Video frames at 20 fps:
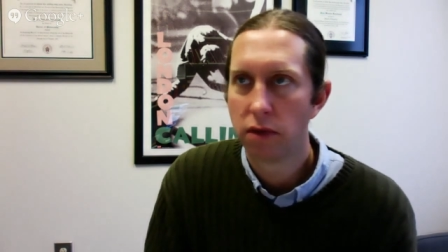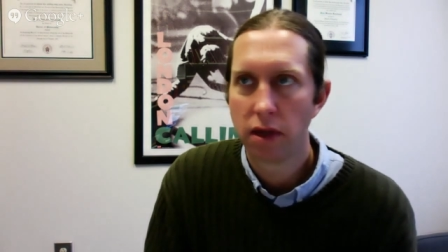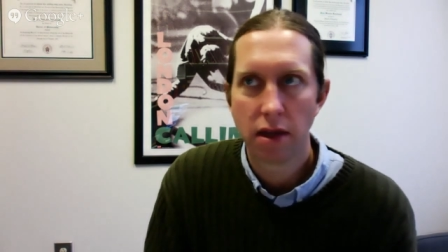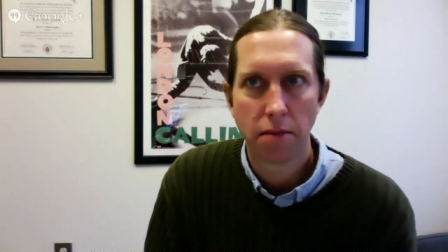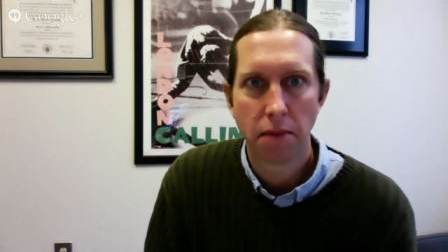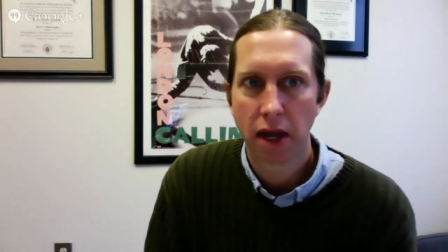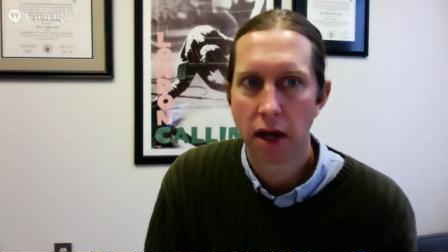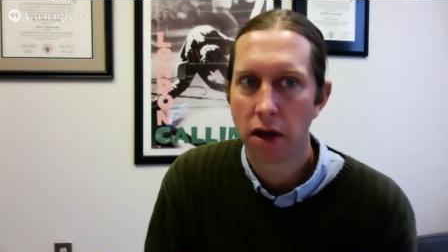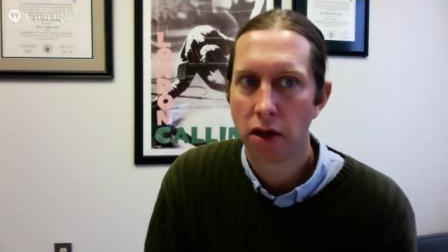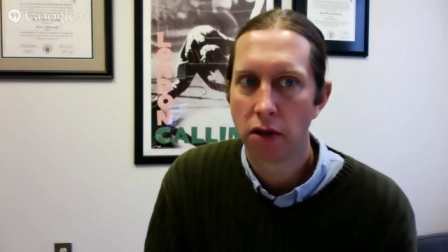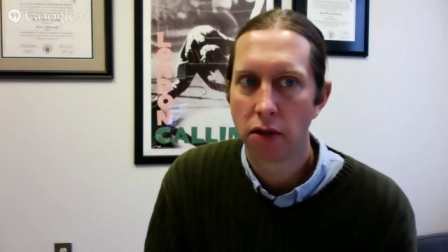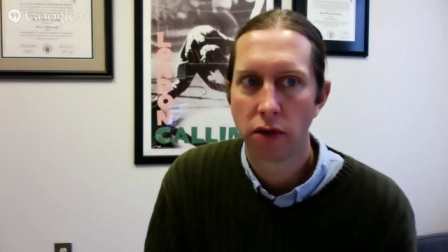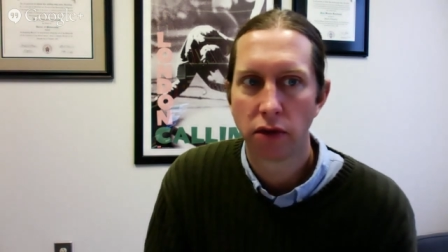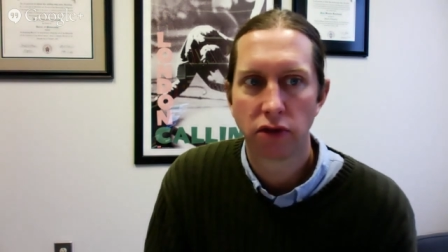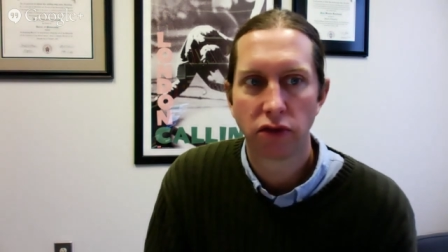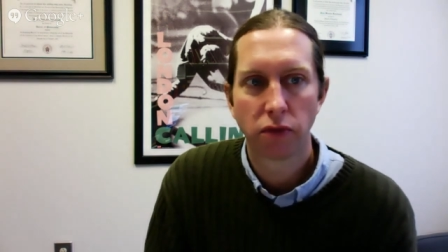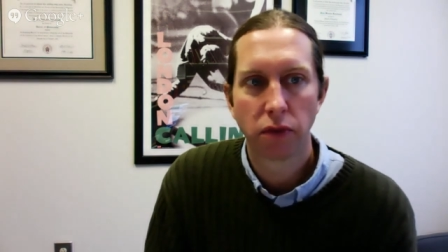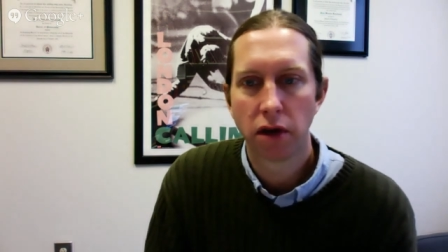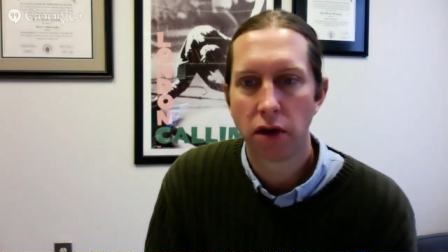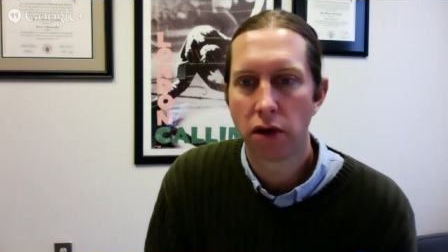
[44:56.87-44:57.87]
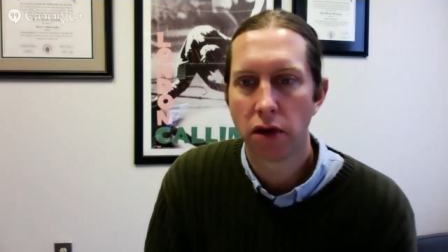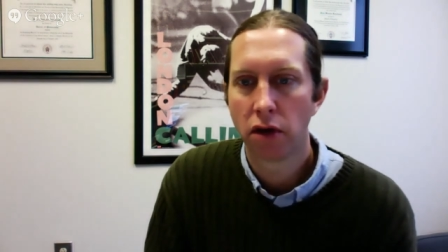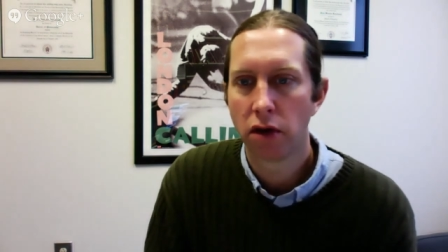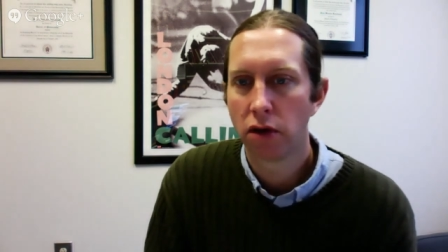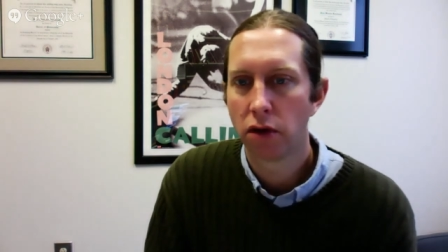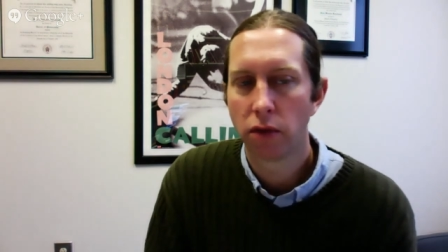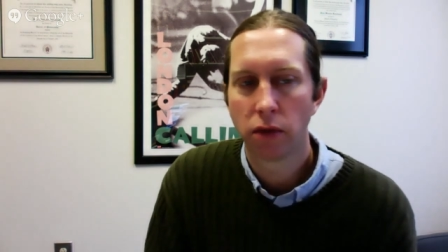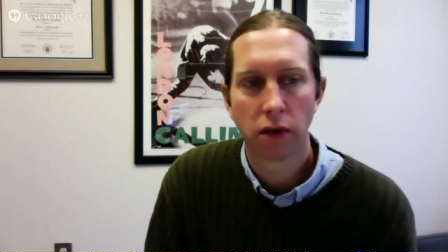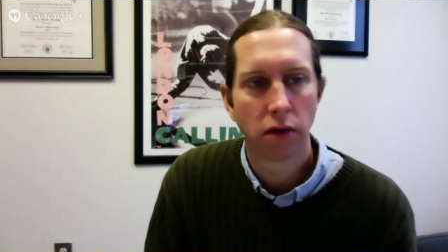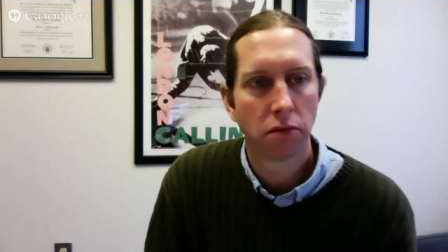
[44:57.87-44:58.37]
email or Twitter
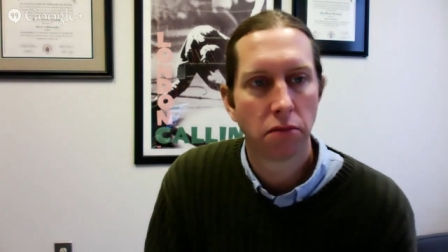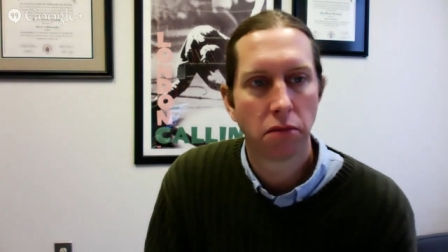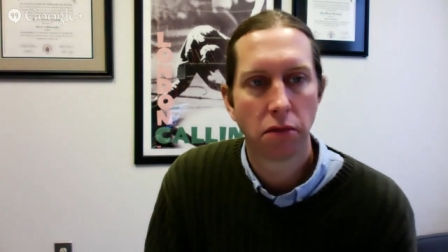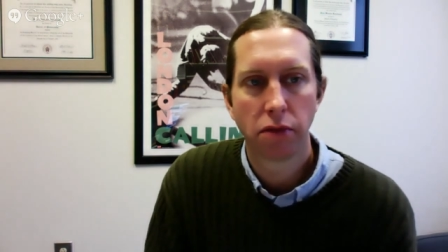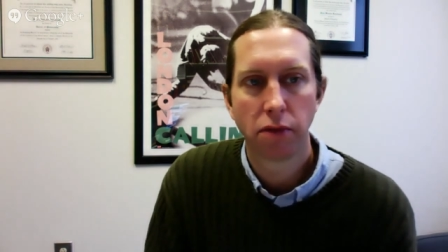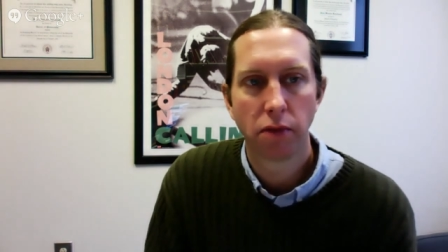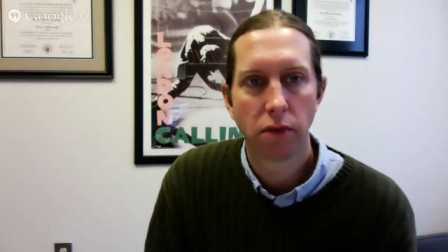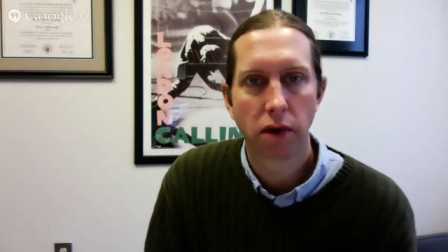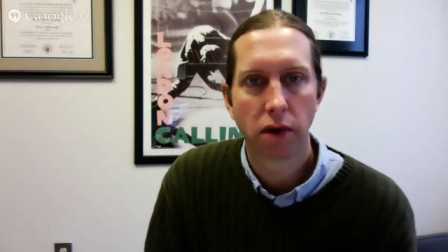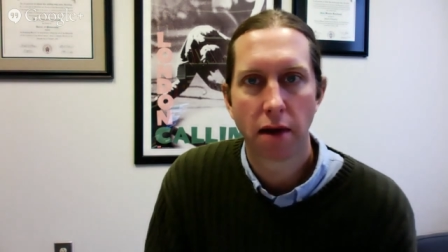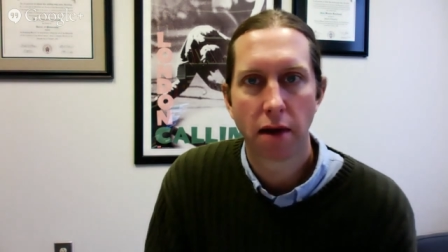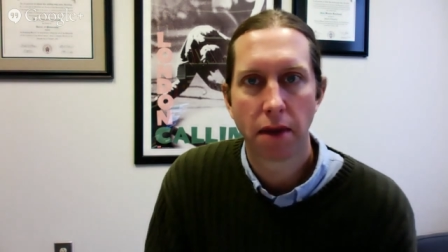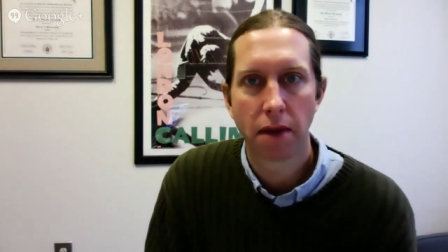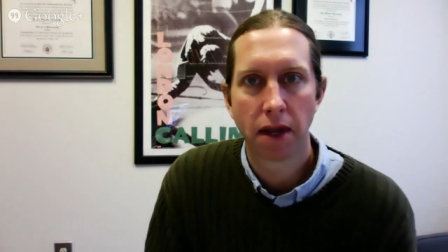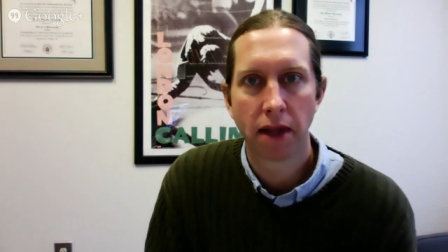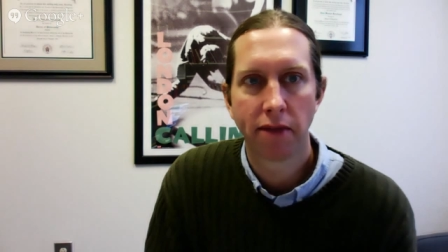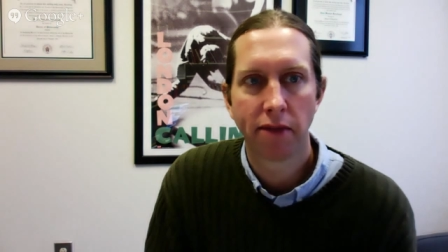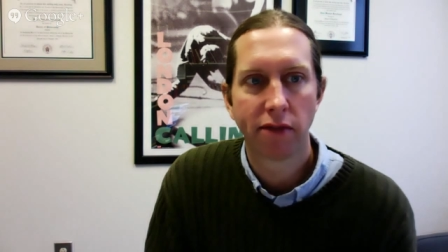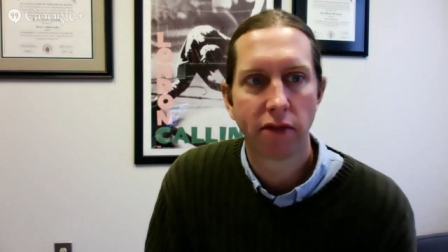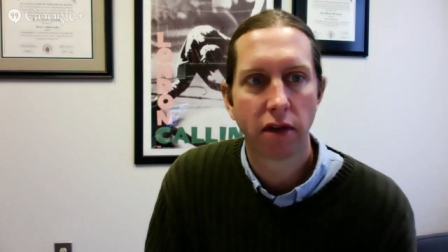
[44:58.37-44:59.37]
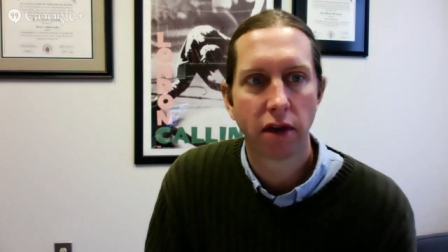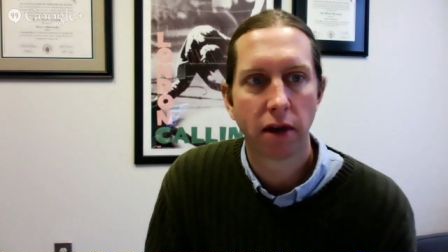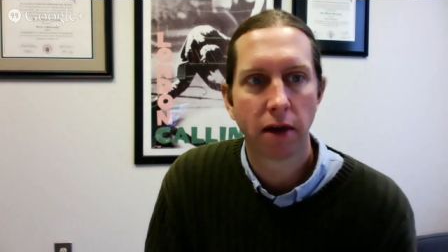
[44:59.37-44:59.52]
or through comments.